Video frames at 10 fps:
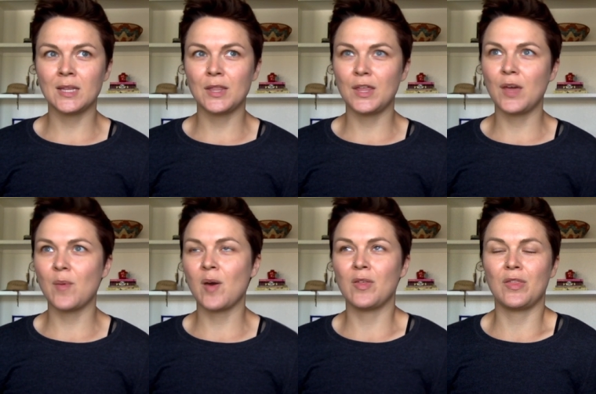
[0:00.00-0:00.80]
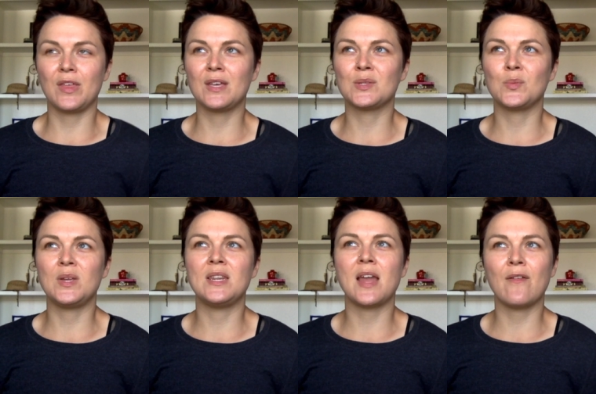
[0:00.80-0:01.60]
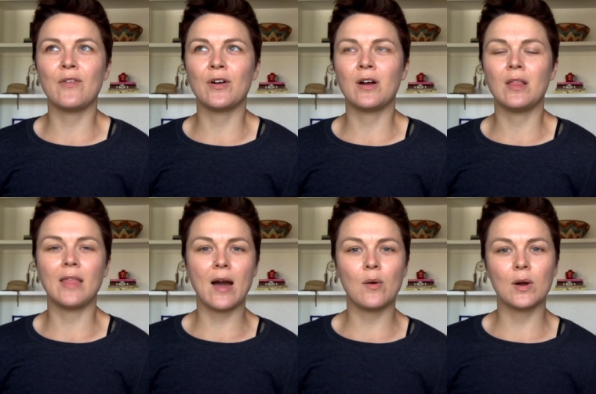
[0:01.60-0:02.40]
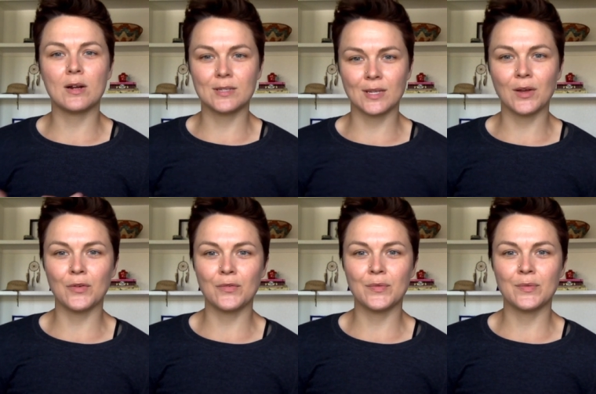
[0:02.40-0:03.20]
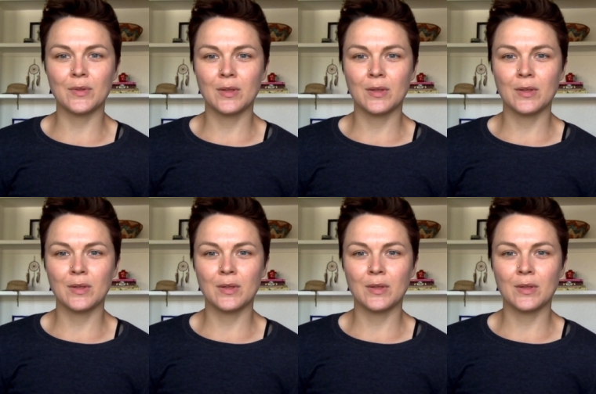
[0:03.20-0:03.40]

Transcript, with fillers: think about the things we never allow ourselves